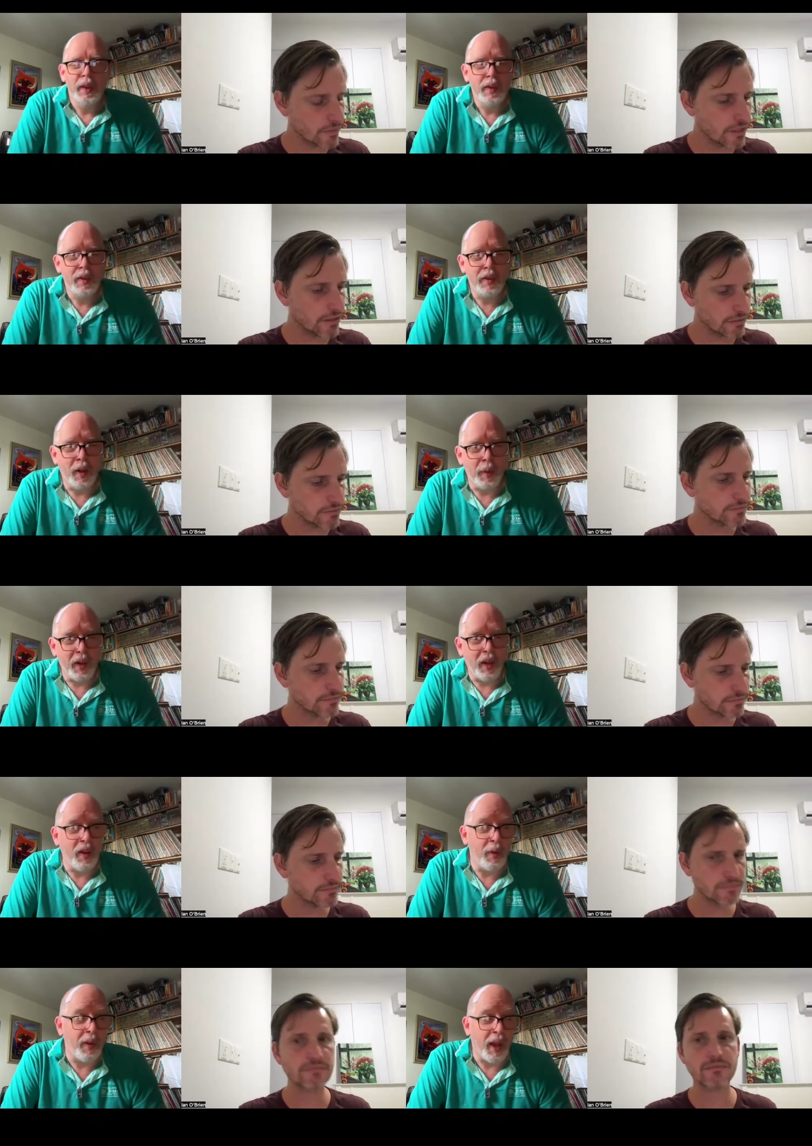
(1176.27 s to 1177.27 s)
Speaker 1: Yeah. So I
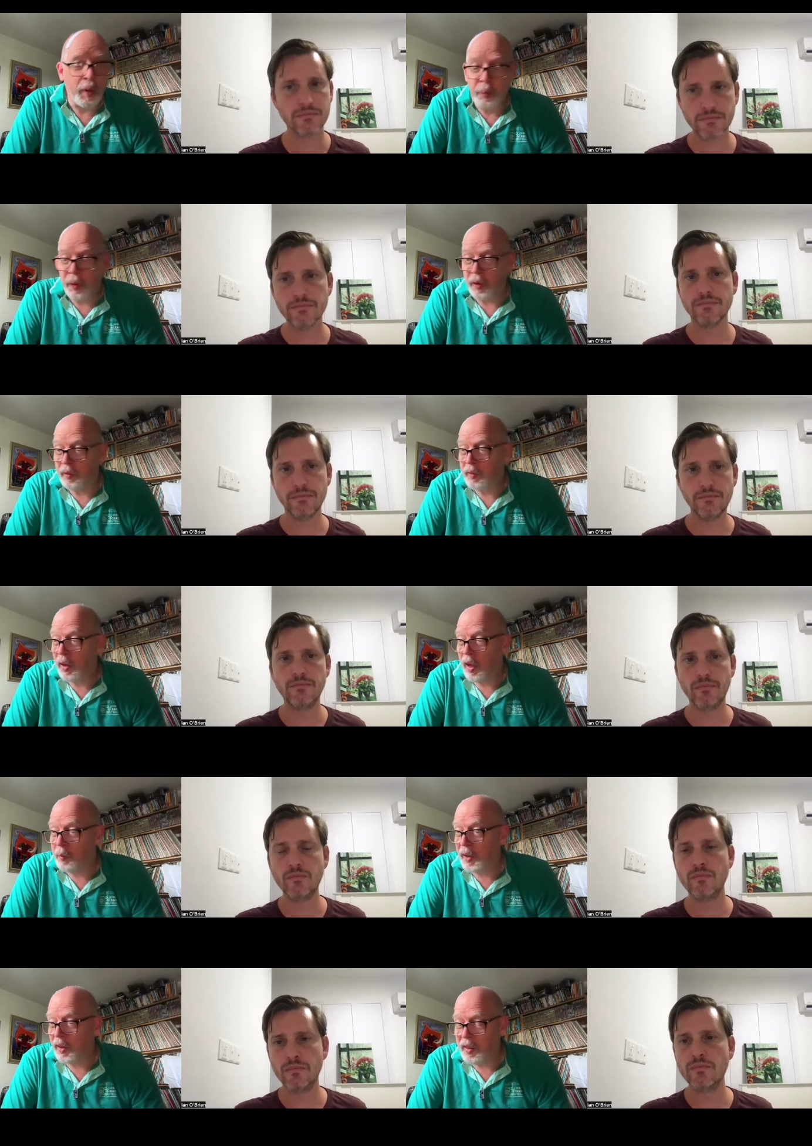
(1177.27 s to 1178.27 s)
know that, but
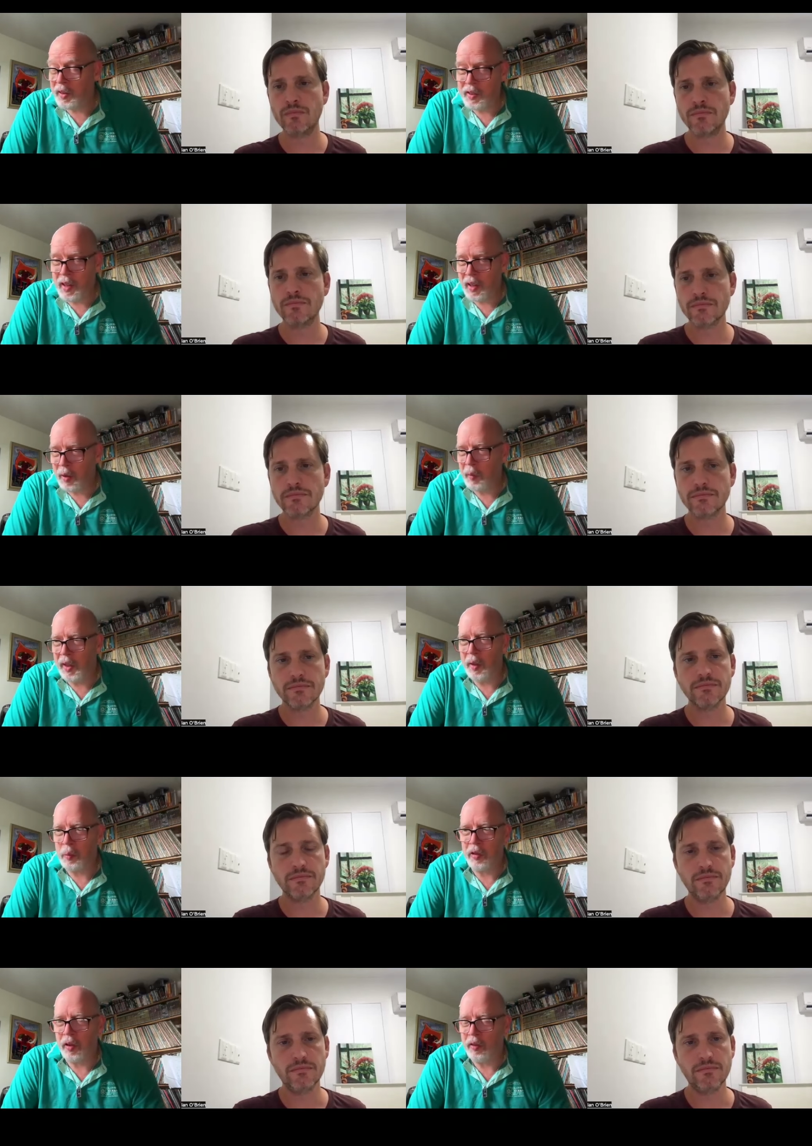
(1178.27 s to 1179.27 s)
I mean, I can tell I'm
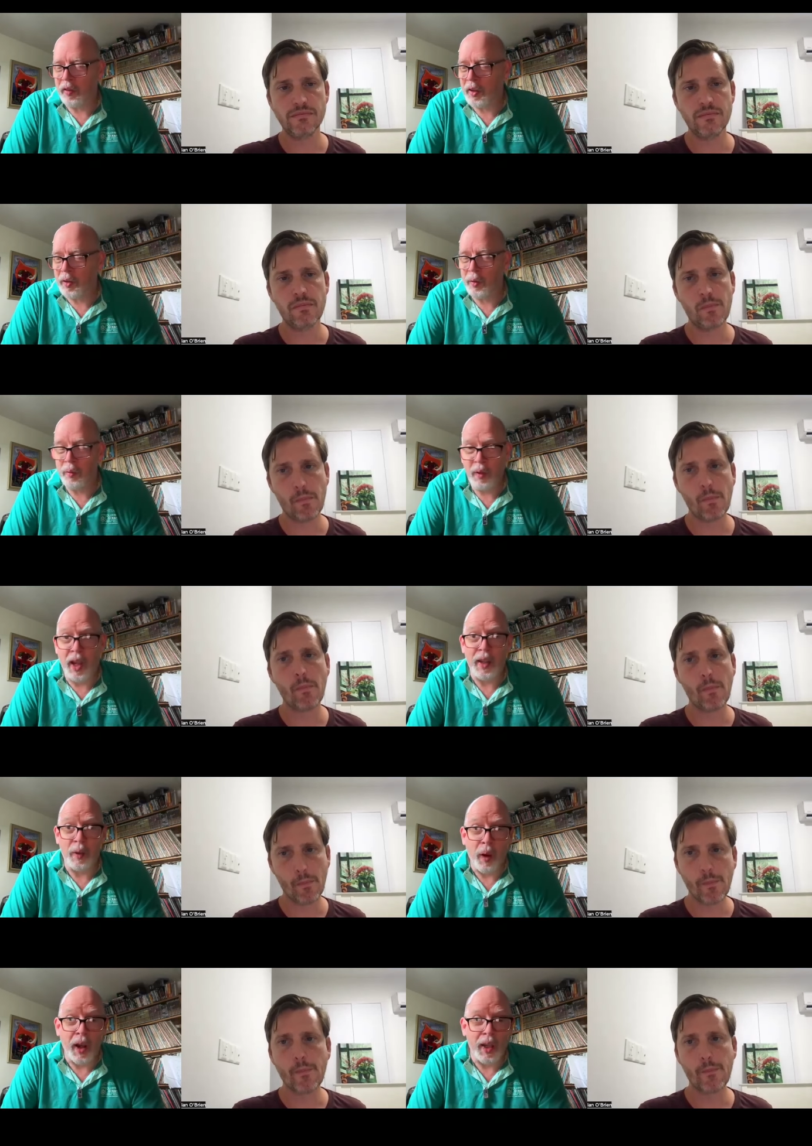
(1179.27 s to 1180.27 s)
making progress
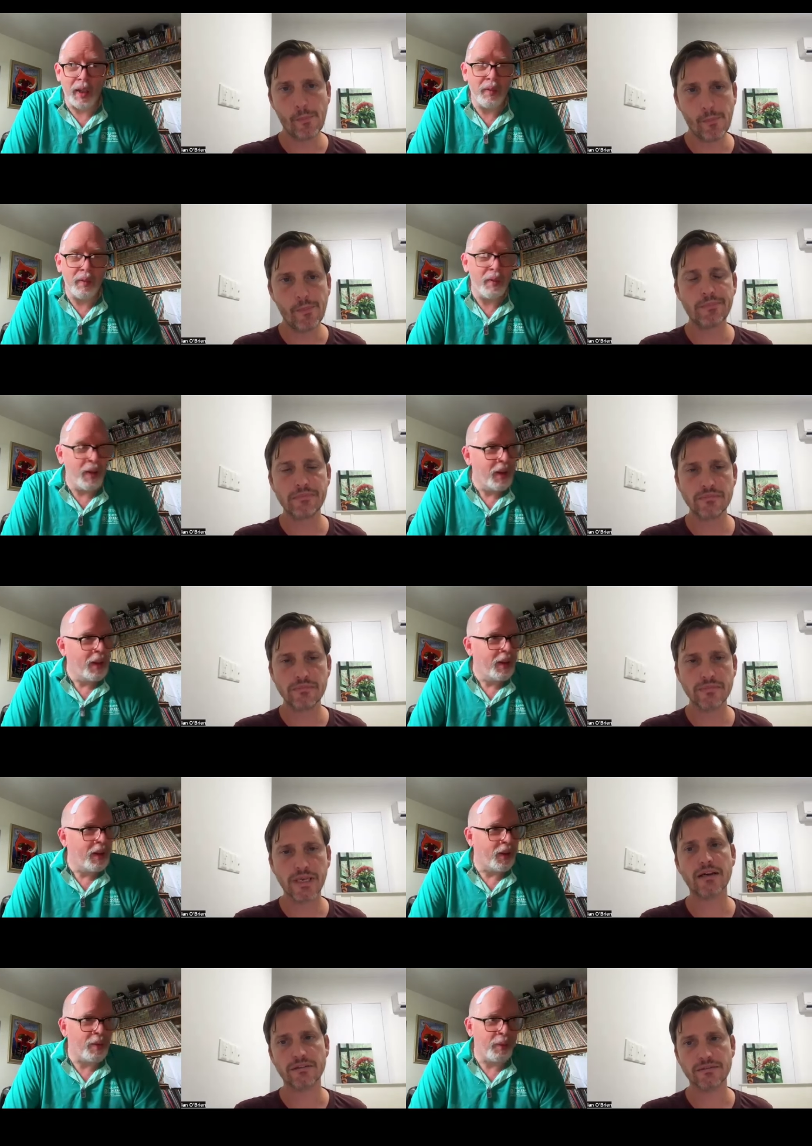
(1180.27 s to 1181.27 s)
anyway
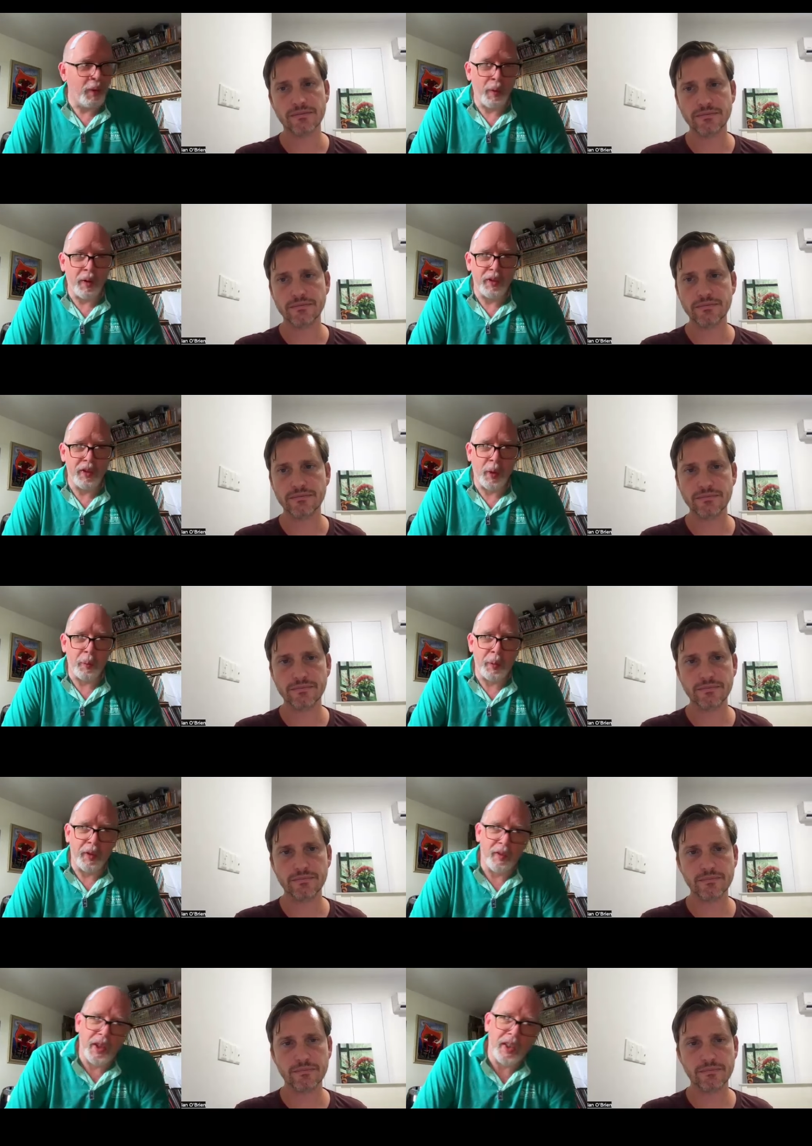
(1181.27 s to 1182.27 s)
because my wife stopped
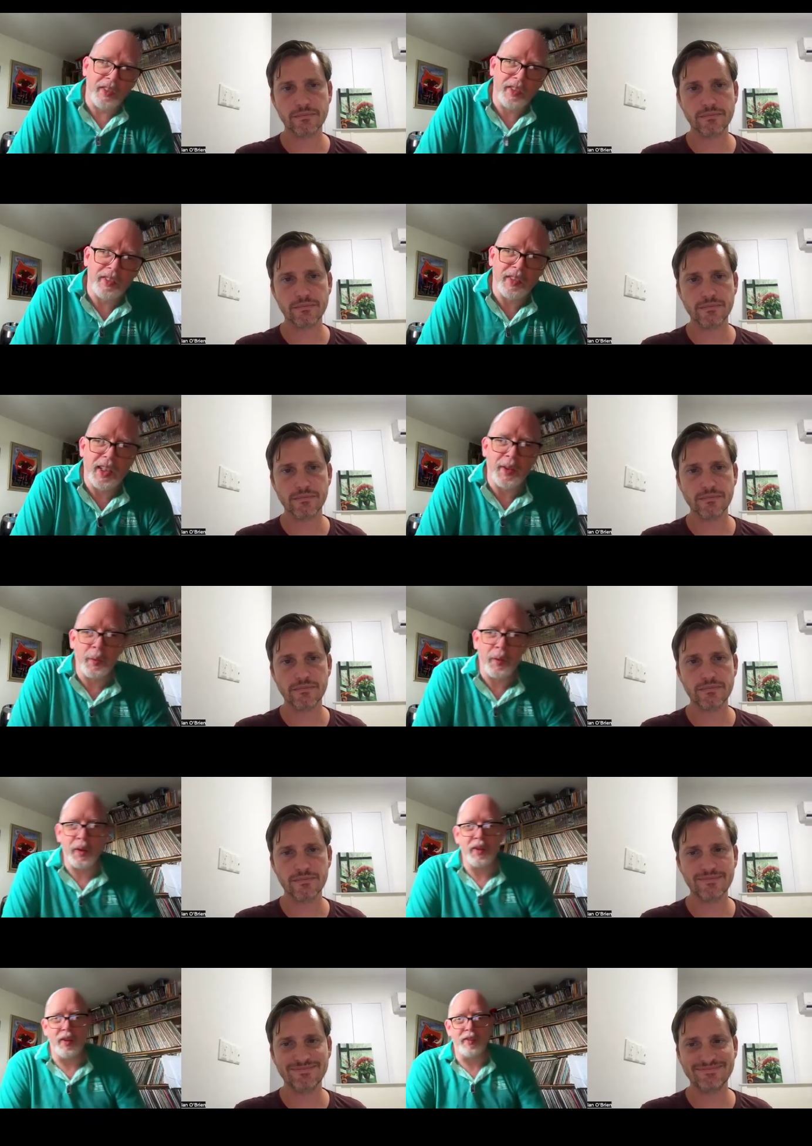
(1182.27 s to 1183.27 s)
putting her fingers in her ears when
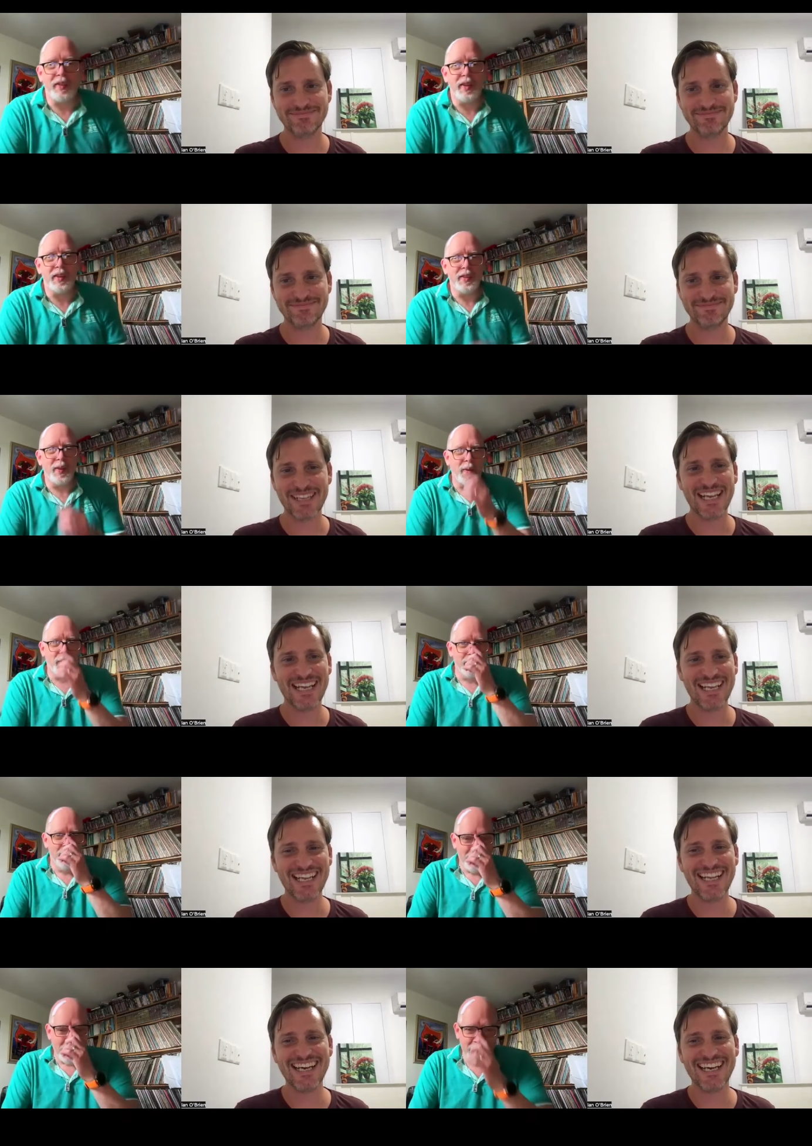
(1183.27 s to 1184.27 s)
I touched the guitar,
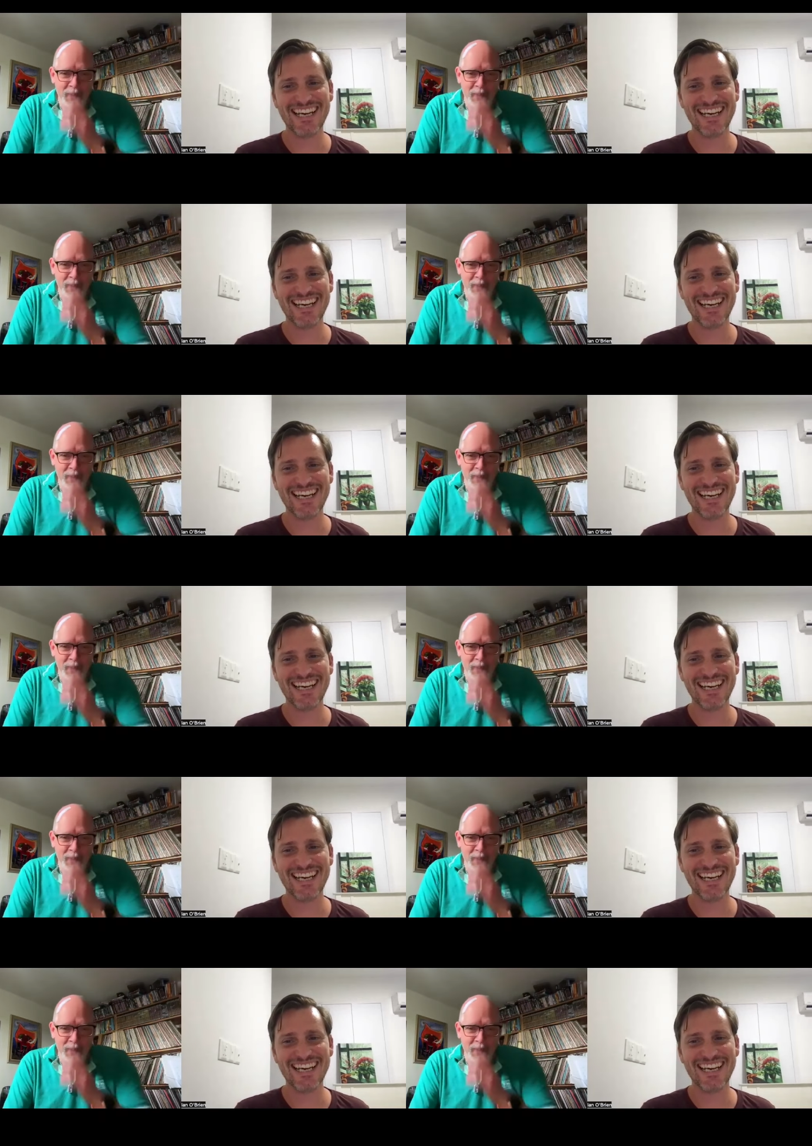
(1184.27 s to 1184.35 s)
and